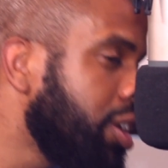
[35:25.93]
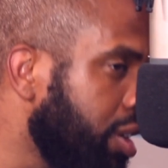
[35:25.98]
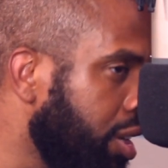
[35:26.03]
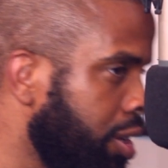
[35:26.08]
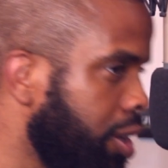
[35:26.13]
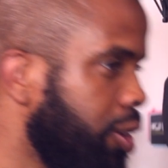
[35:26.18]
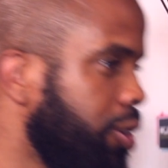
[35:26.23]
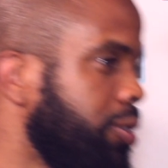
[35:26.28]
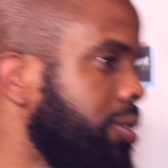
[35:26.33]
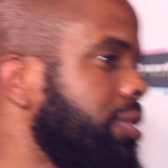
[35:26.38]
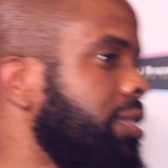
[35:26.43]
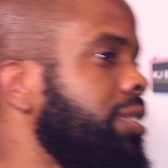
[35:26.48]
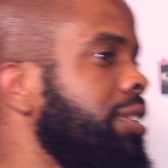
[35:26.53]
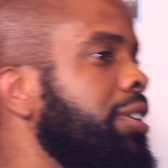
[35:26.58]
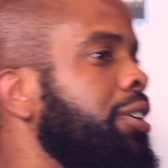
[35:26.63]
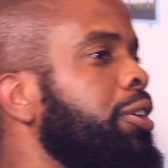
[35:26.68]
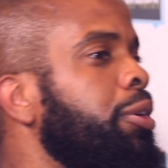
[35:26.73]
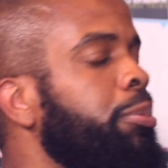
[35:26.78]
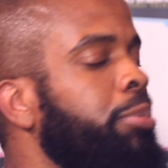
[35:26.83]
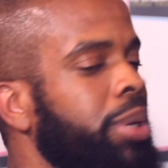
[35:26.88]
No.
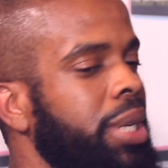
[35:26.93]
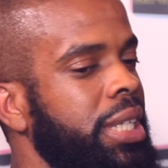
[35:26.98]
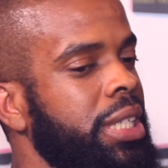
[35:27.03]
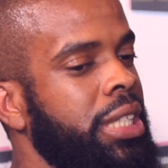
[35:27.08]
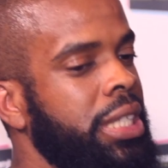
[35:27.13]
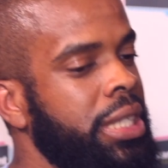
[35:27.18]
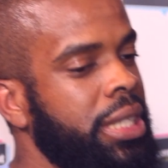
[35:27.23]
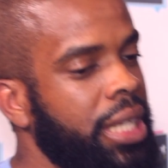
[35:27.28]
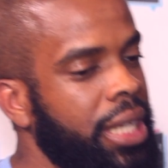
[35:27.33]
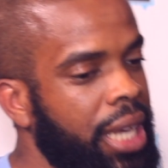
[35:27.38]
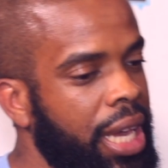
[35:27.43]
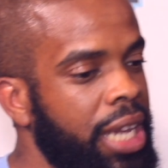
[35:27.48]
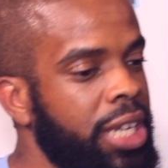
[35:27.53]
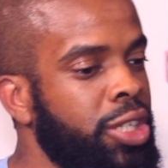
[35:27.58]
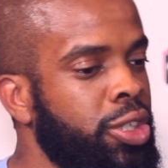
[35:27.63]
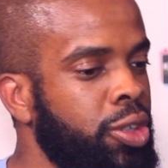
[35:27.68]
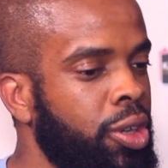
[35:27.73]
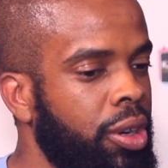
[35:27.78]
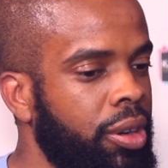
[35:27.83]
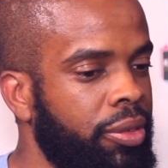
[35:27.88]
But it's just a
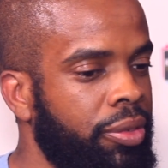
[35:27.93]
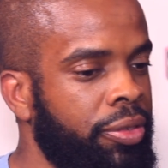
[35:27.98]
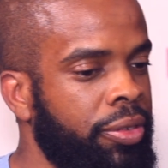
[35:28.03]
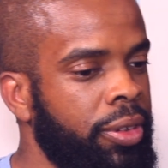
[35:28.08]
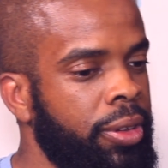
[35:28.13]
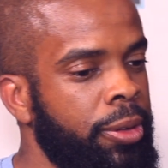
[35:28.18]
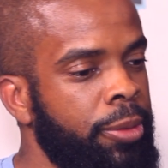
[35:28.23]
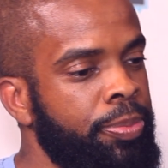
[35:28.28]
case of